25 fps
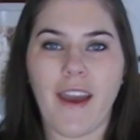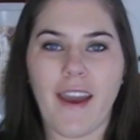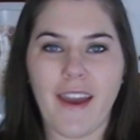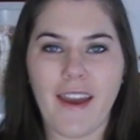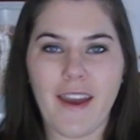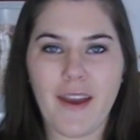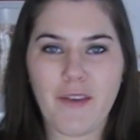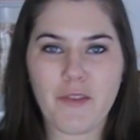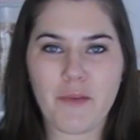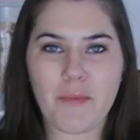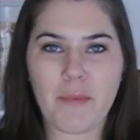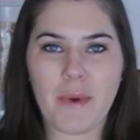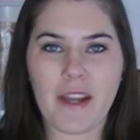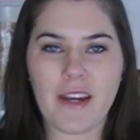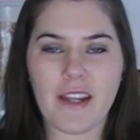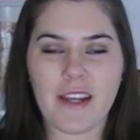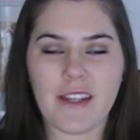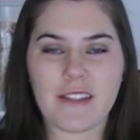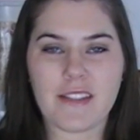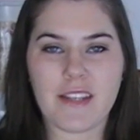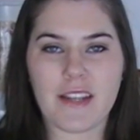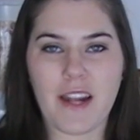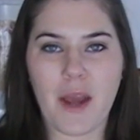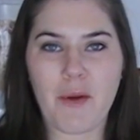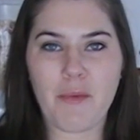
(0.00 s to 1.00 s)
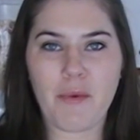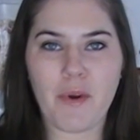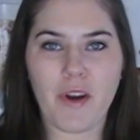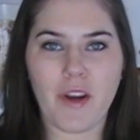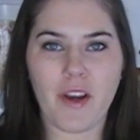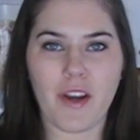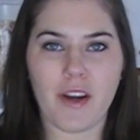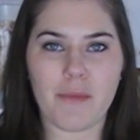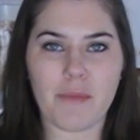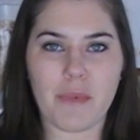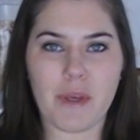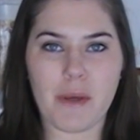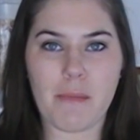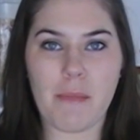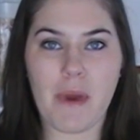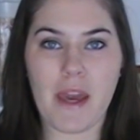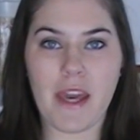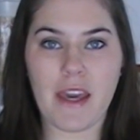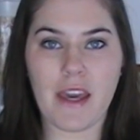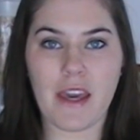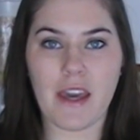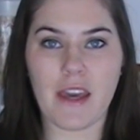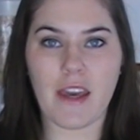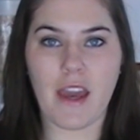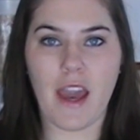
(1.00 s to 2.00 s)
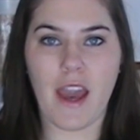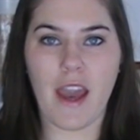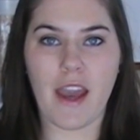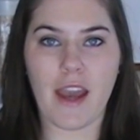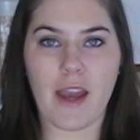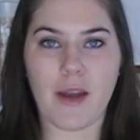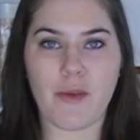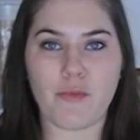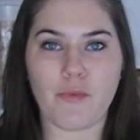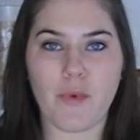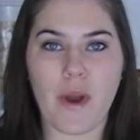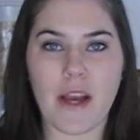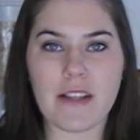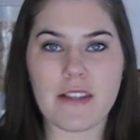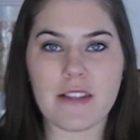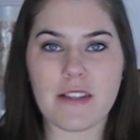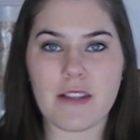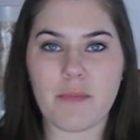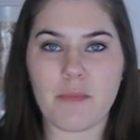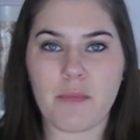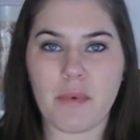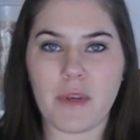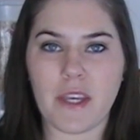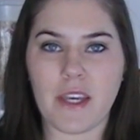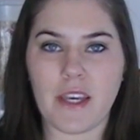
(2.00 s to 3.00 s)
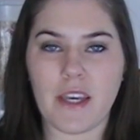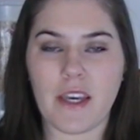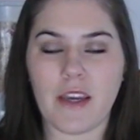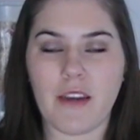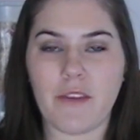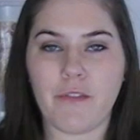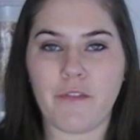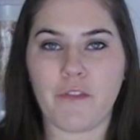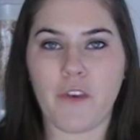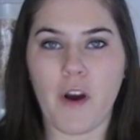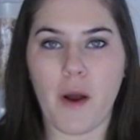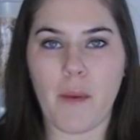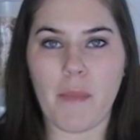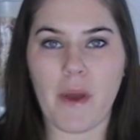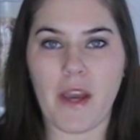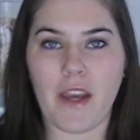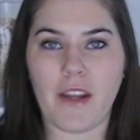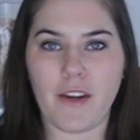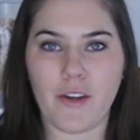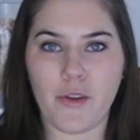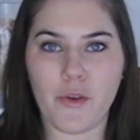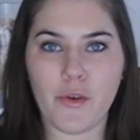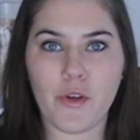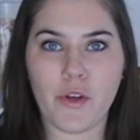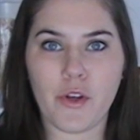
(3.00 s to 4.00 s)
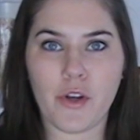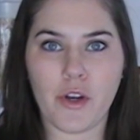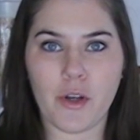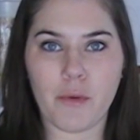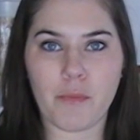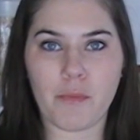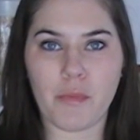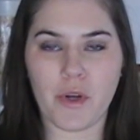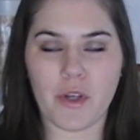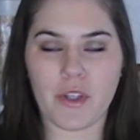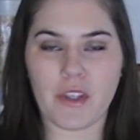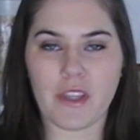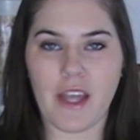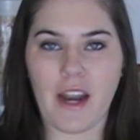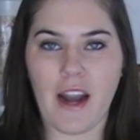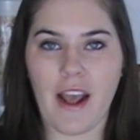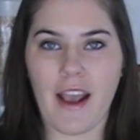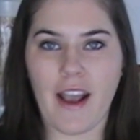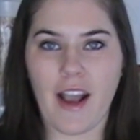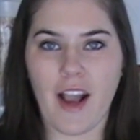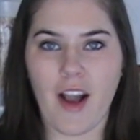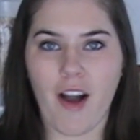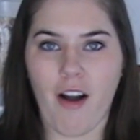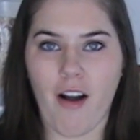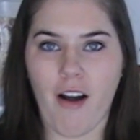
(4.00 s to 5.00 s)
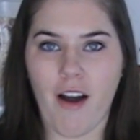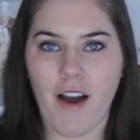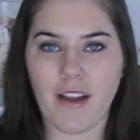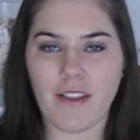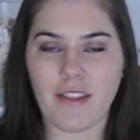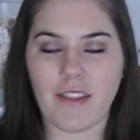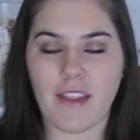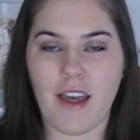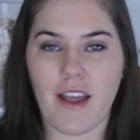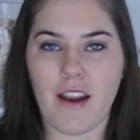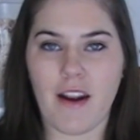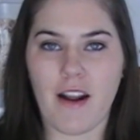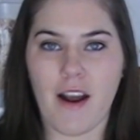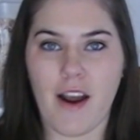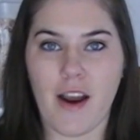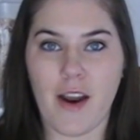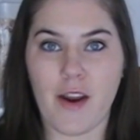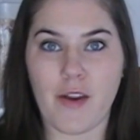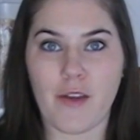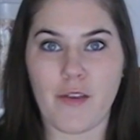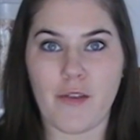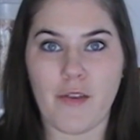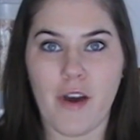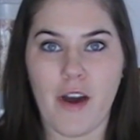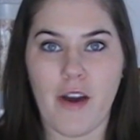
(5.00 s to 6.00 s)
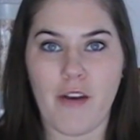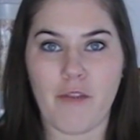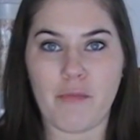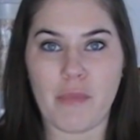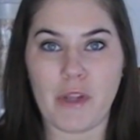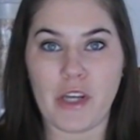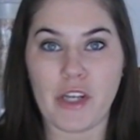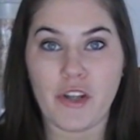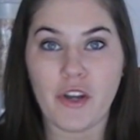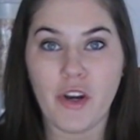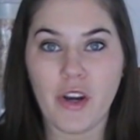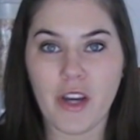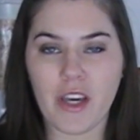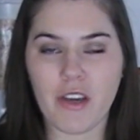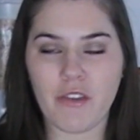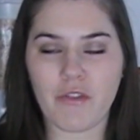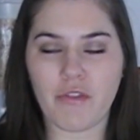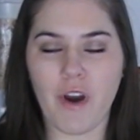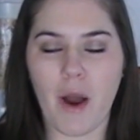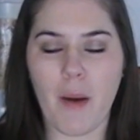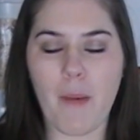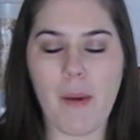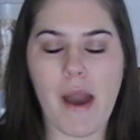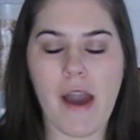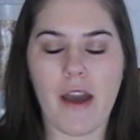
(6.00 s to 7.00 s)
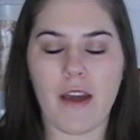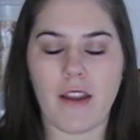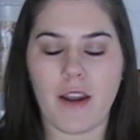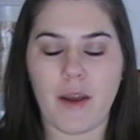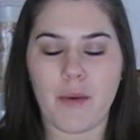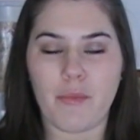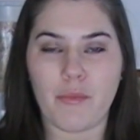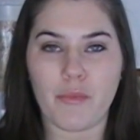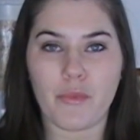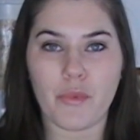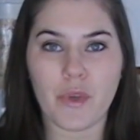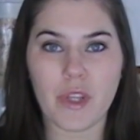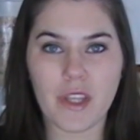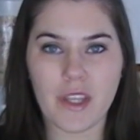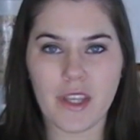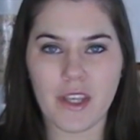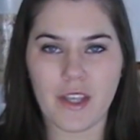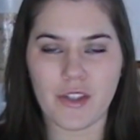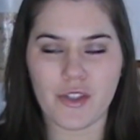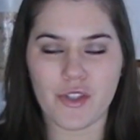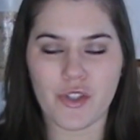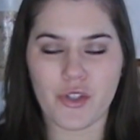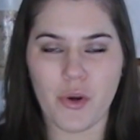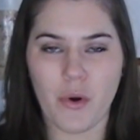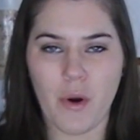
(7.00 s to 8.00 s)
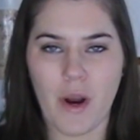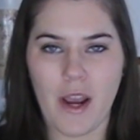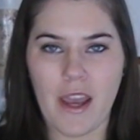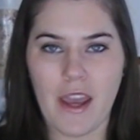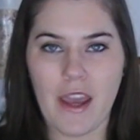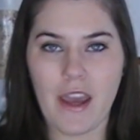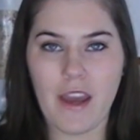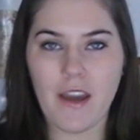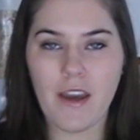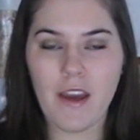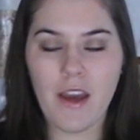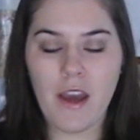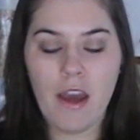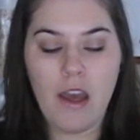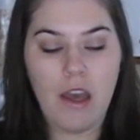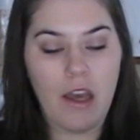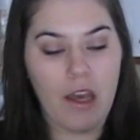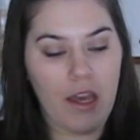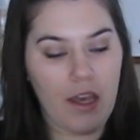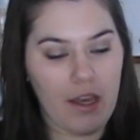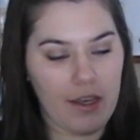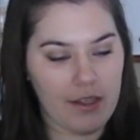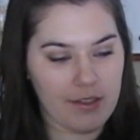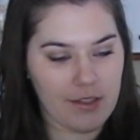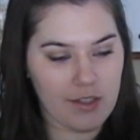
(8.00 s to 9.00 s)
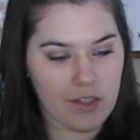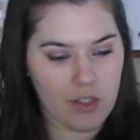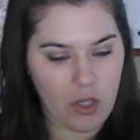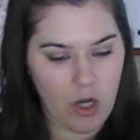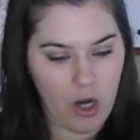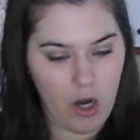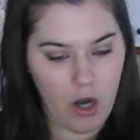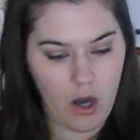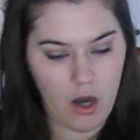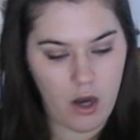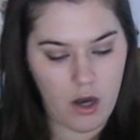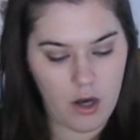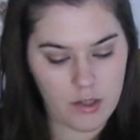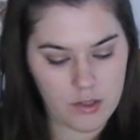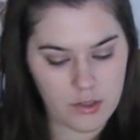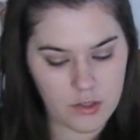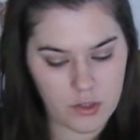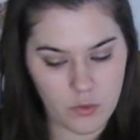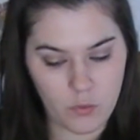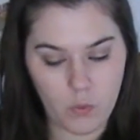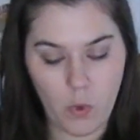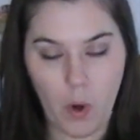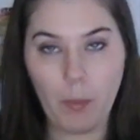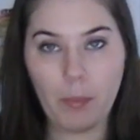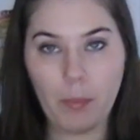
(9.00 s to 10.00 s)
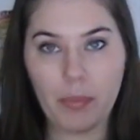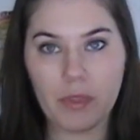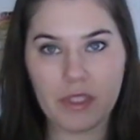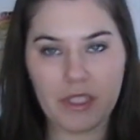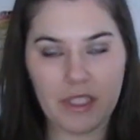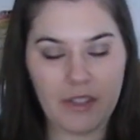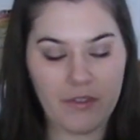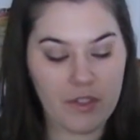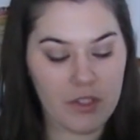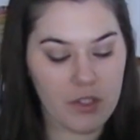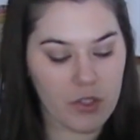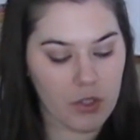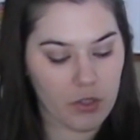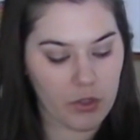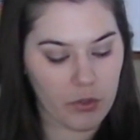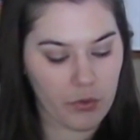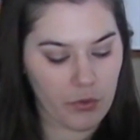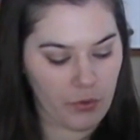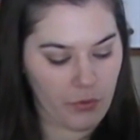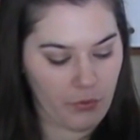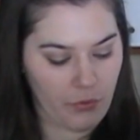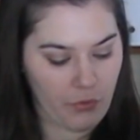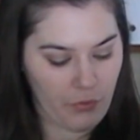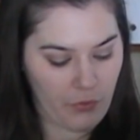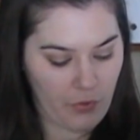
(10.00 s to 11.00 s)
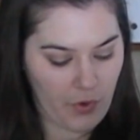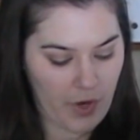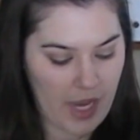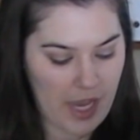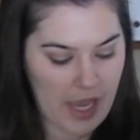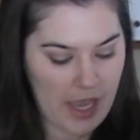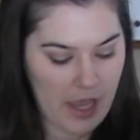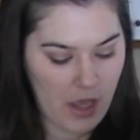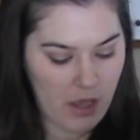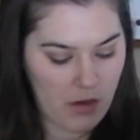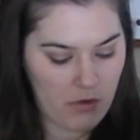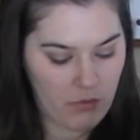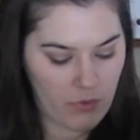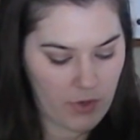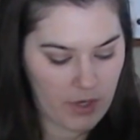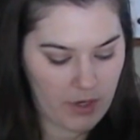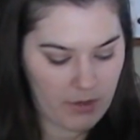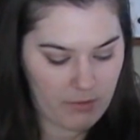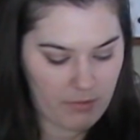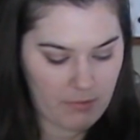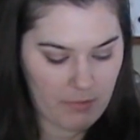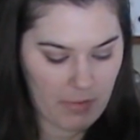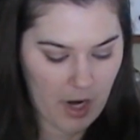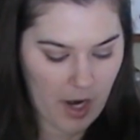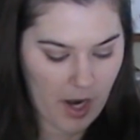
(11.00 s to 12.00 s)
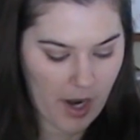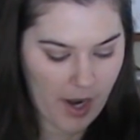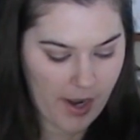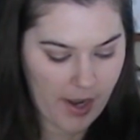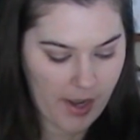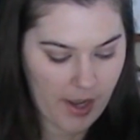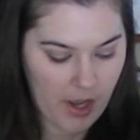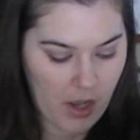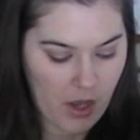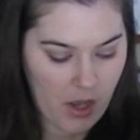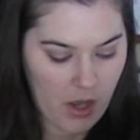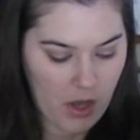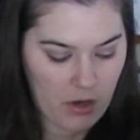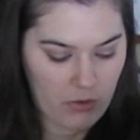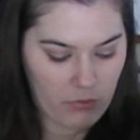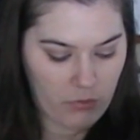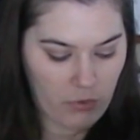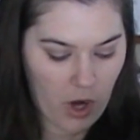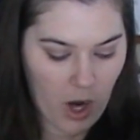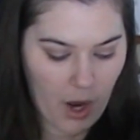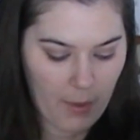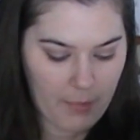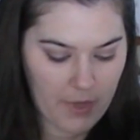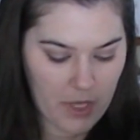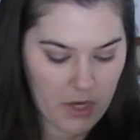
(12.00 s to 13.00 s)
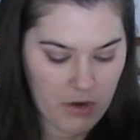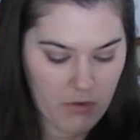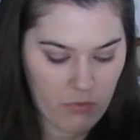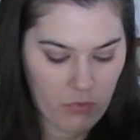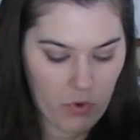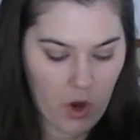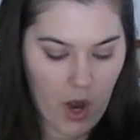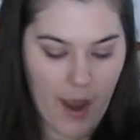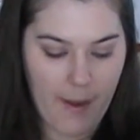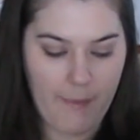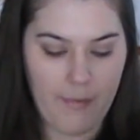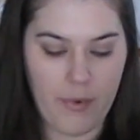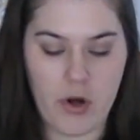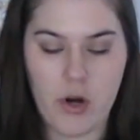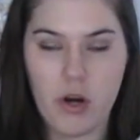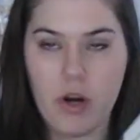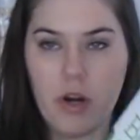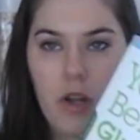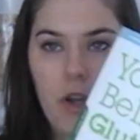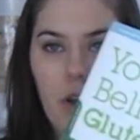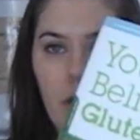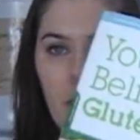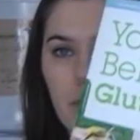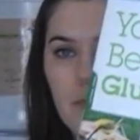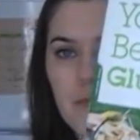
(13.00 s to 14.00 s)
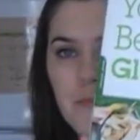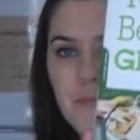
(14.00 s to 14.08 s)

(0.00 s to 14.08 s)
Hey everybody, today we're going to be making a recipe from a new cookbook that I got that I have been cooking from and I'm really enjoying. It's called You Won't Believe It's Gluten-Free, written by Roben Ryberg.